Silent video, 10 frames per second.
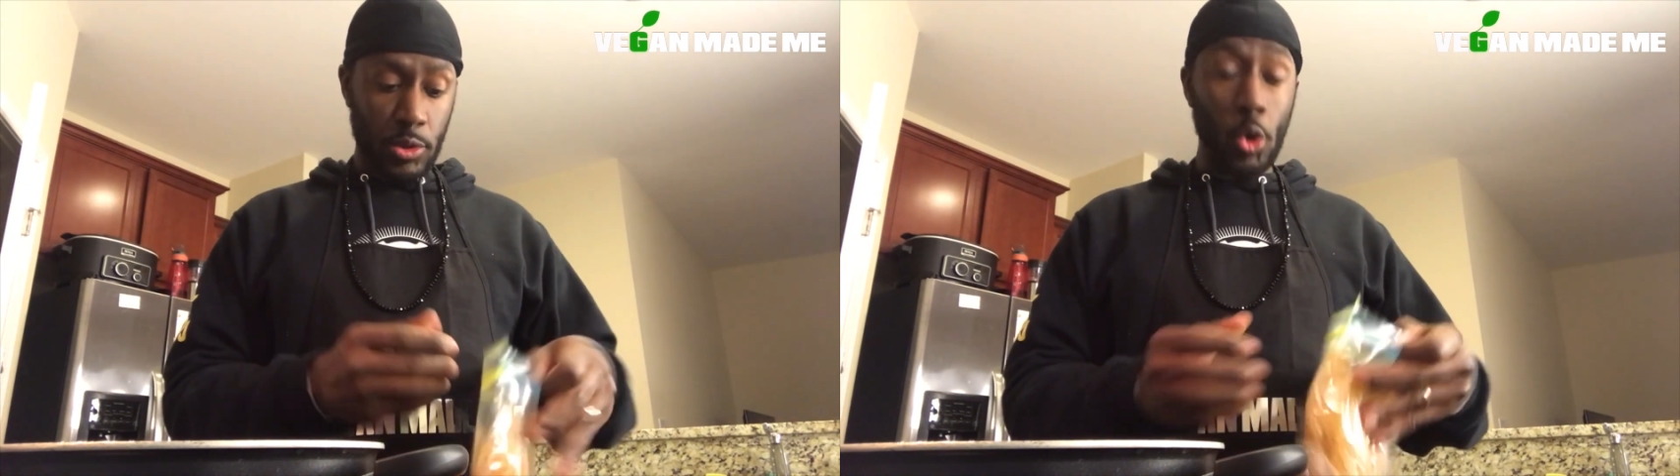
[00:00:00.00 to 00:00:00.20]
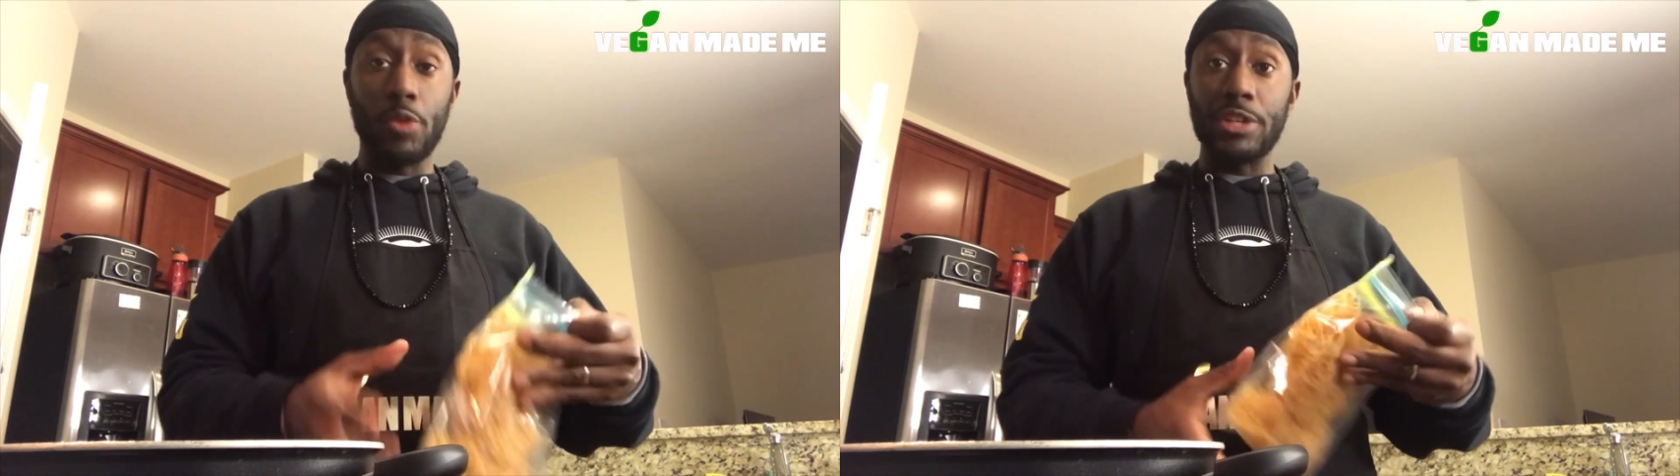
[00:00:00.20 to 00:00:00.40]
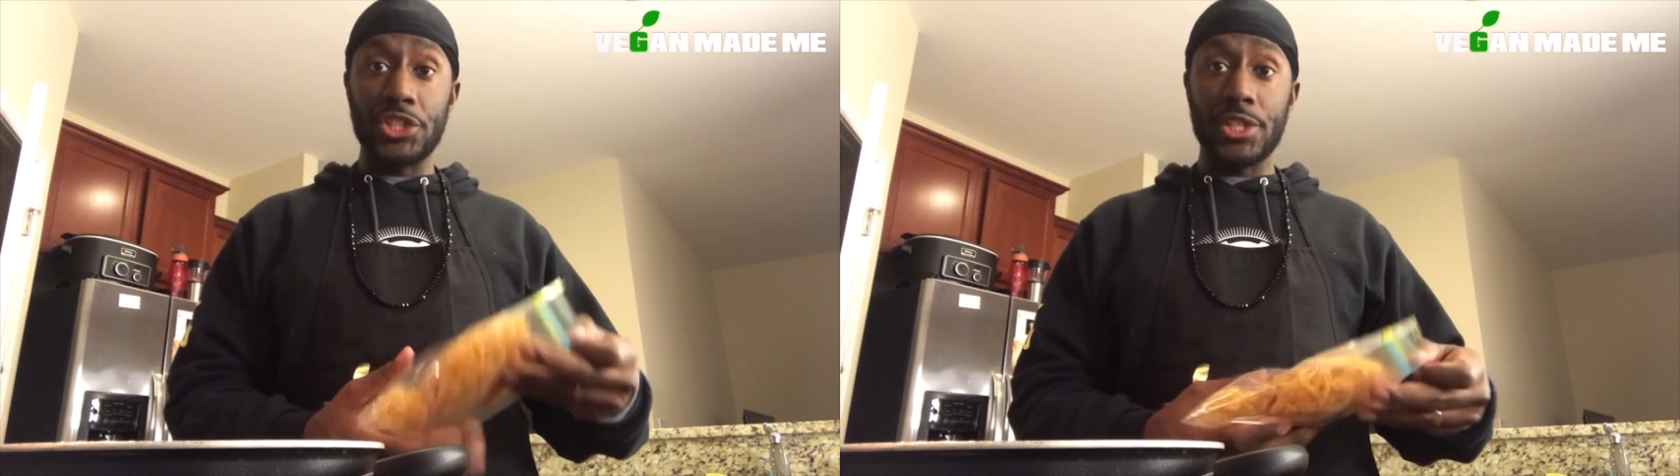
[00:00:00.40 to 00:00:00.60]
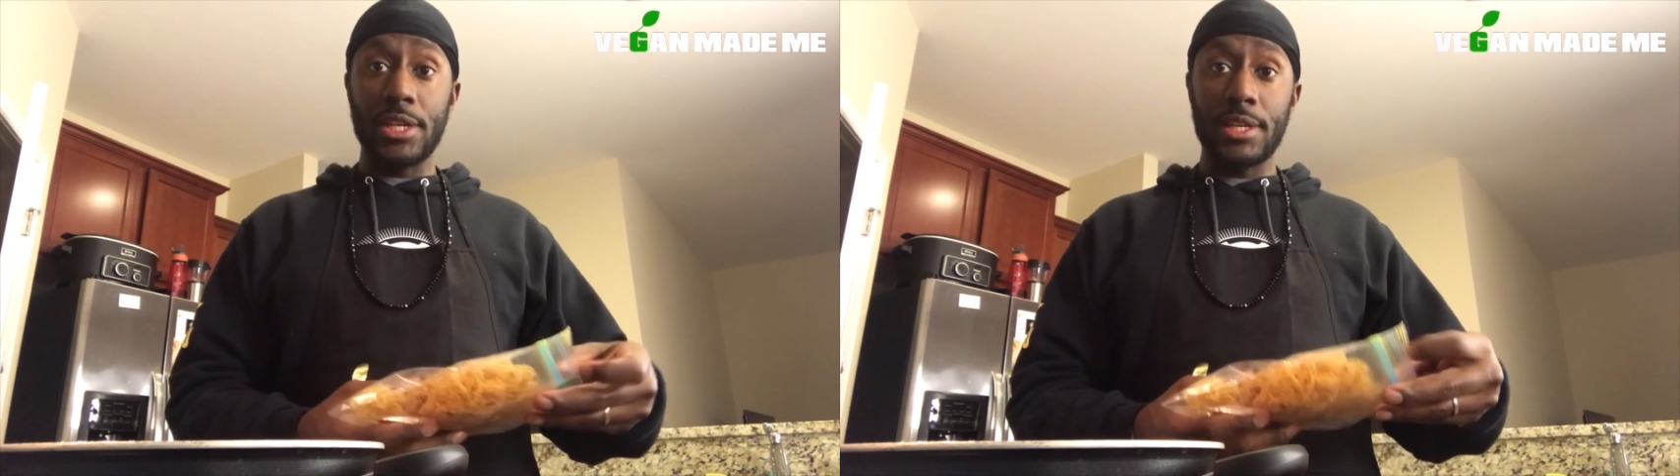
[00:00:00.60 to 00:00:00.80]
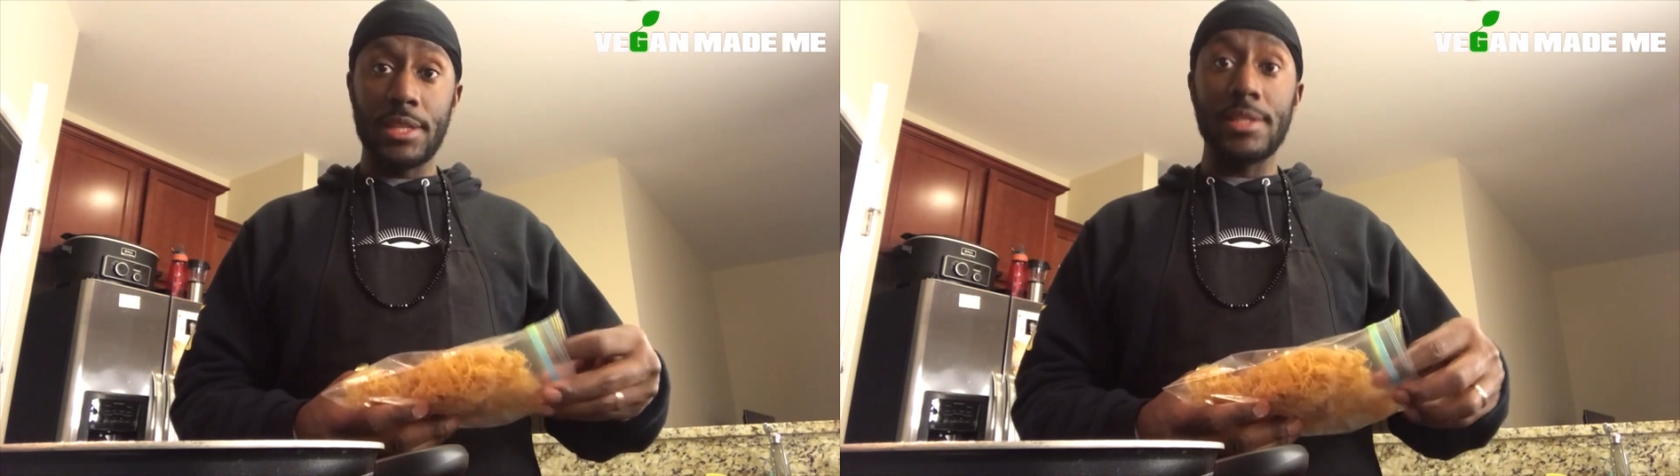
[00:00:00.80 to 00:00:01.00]
Nourished
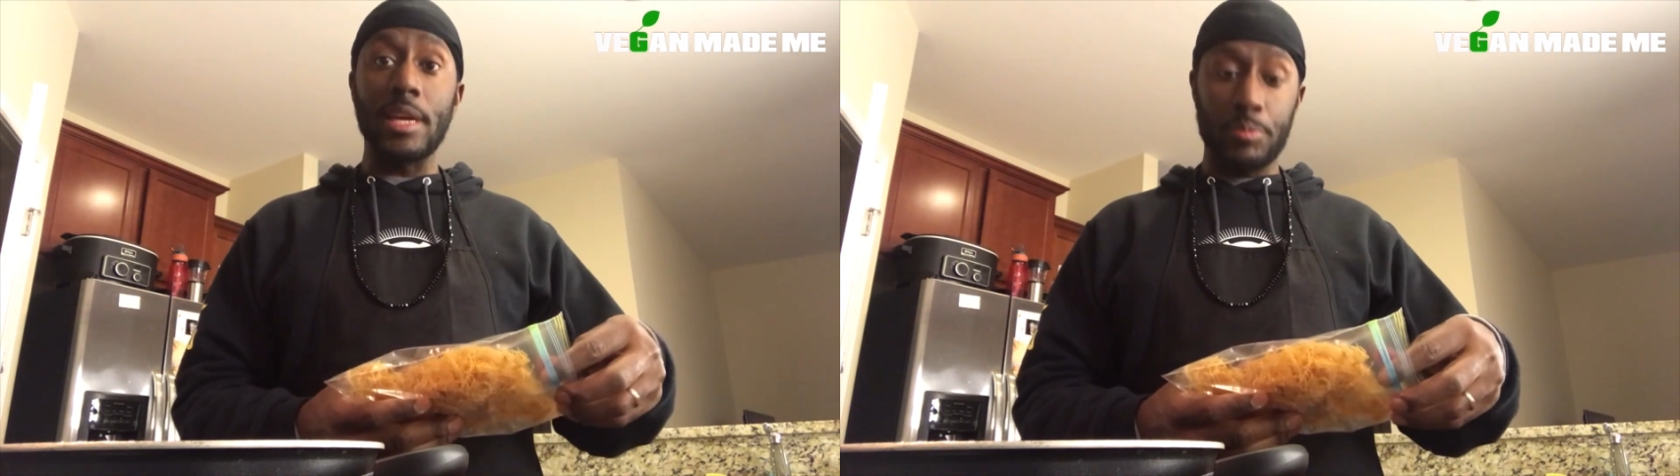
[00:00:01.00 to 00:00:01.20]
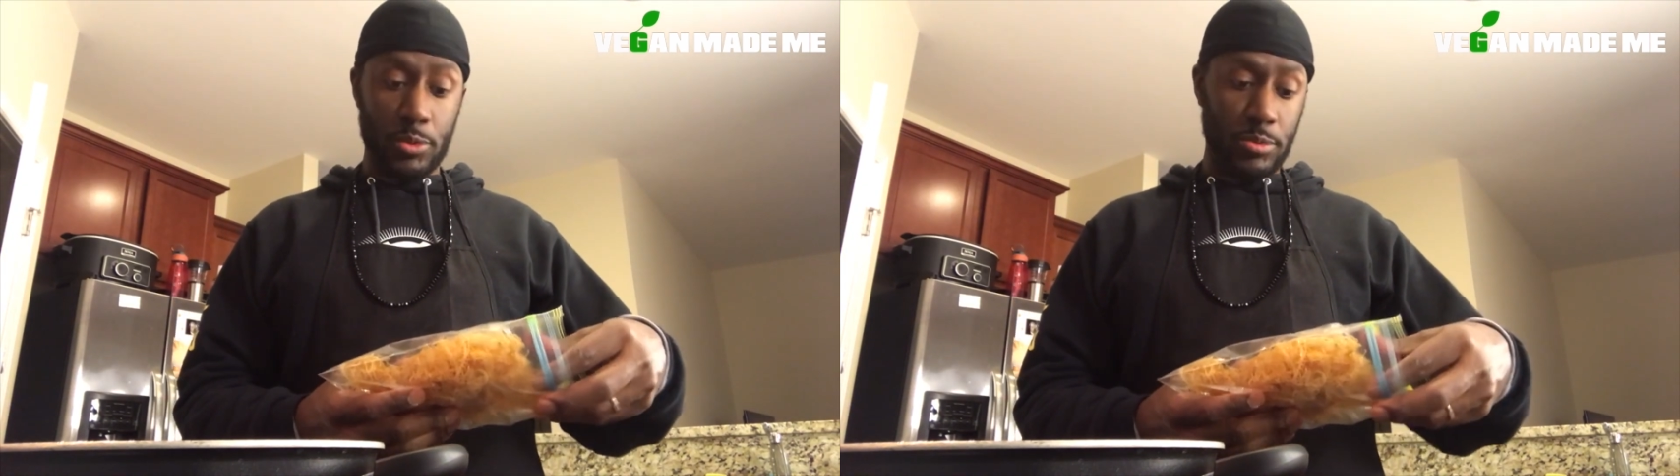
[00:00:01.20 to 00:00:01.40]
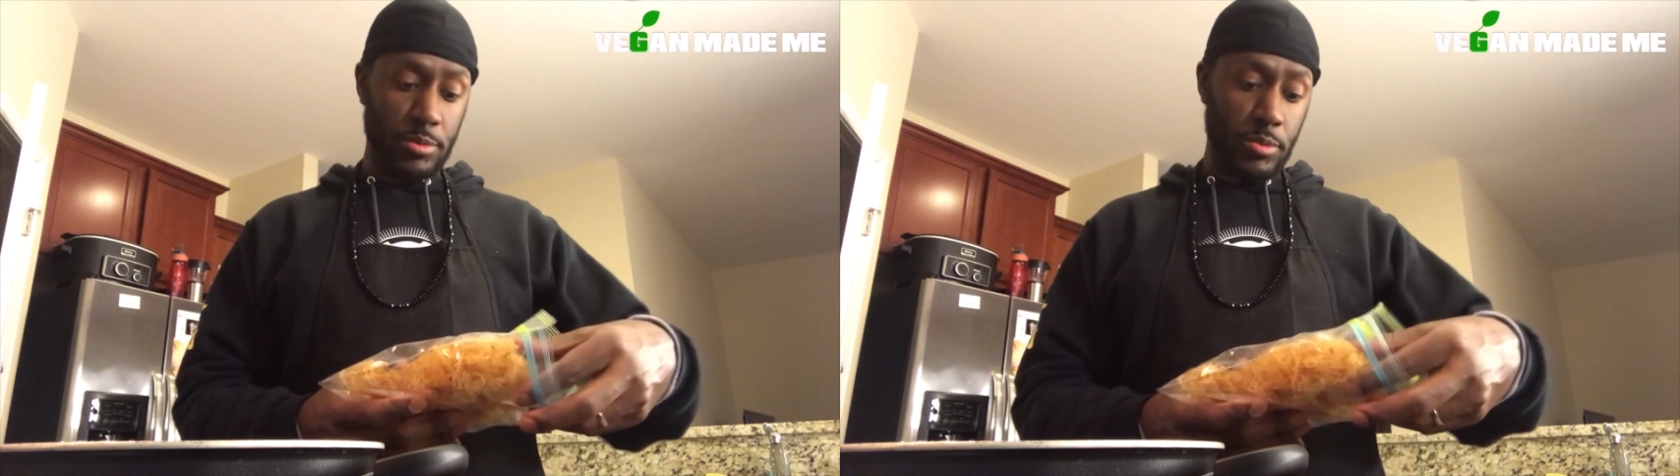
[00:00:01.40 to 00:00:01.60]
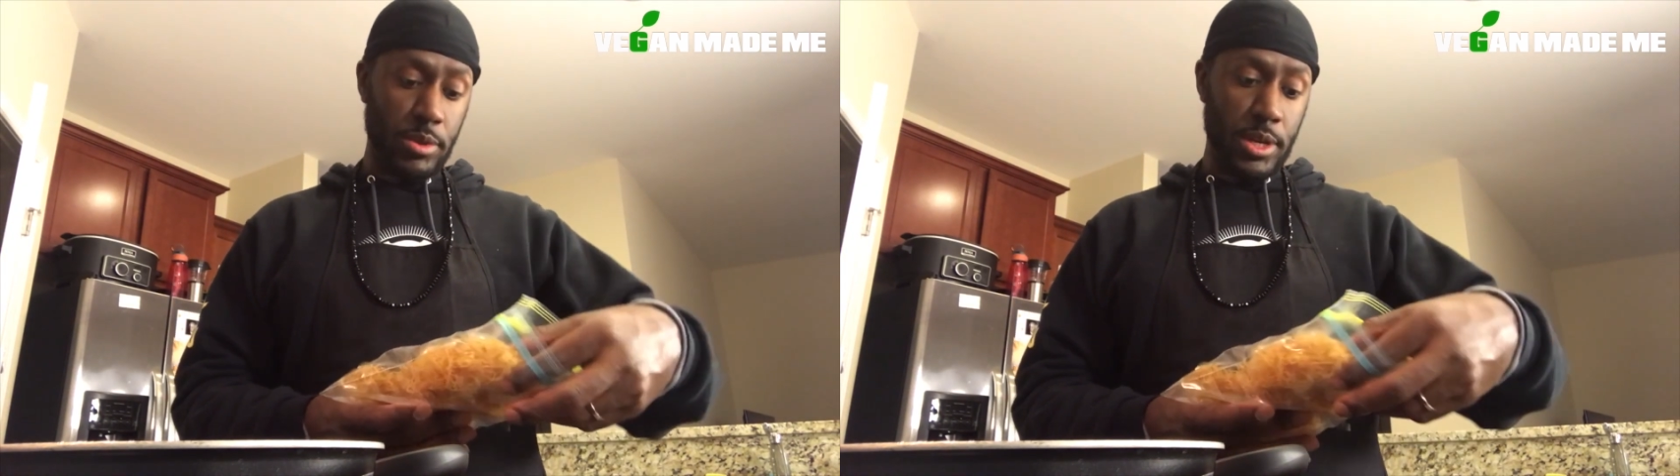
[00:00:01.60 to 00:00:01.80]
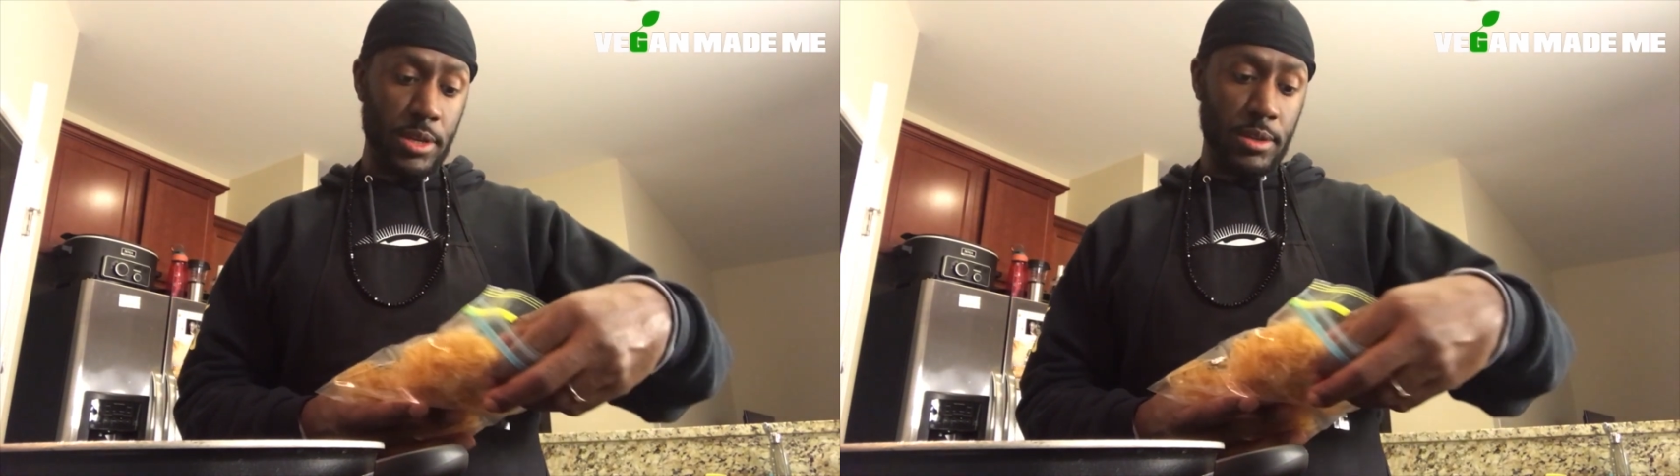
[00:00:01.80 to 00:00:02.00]
Temple,
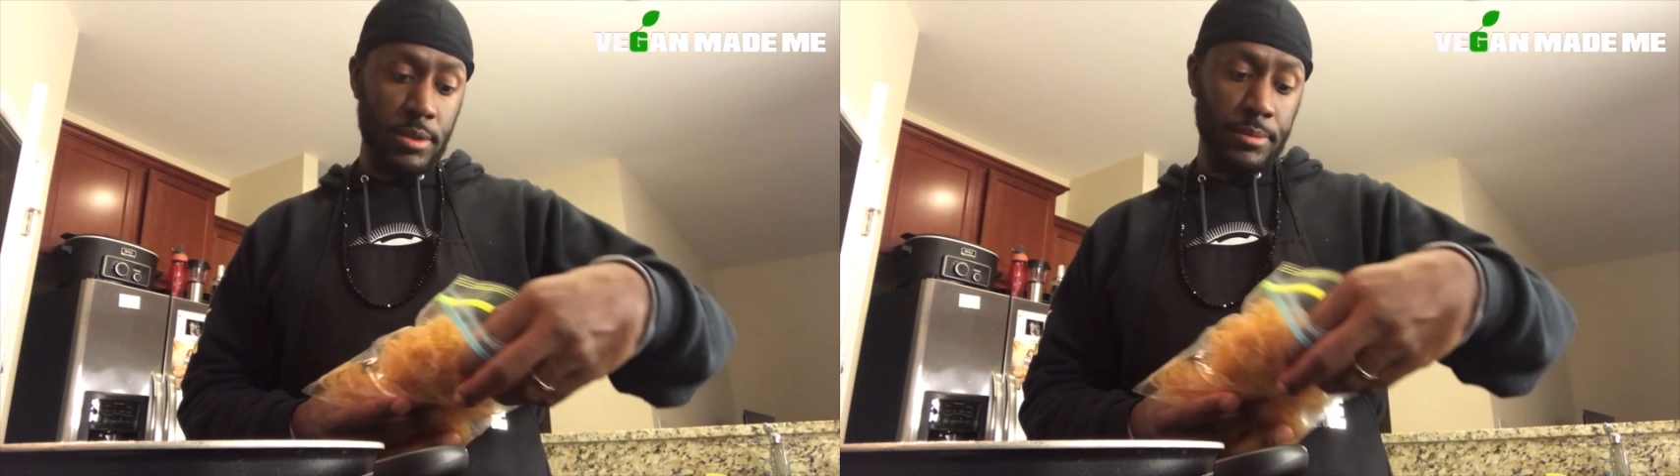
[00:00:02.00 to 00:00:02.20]
okay?